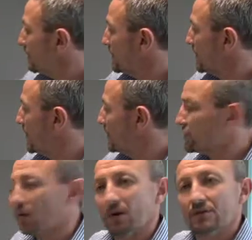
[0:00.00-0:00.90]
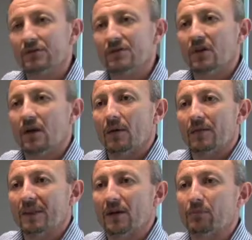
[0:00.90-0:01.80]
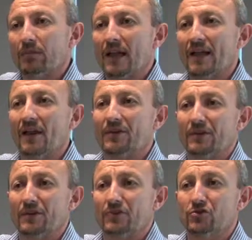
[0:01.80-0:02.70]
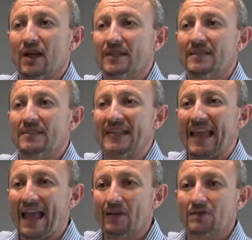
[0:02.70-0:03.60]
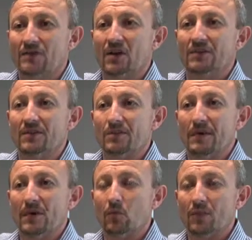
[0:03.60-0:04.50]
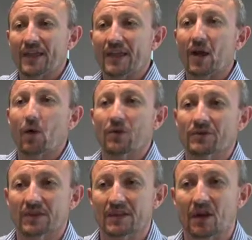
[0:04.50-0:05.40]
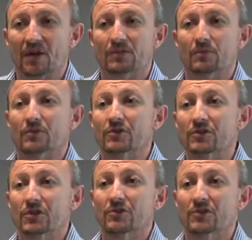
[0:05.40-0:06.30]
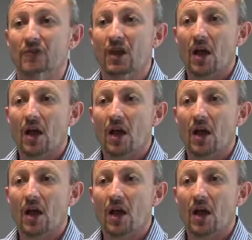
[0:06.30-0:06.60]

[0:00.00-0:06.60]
The electrons that are attracted to the outside of the belt will then go onto the ions and produce,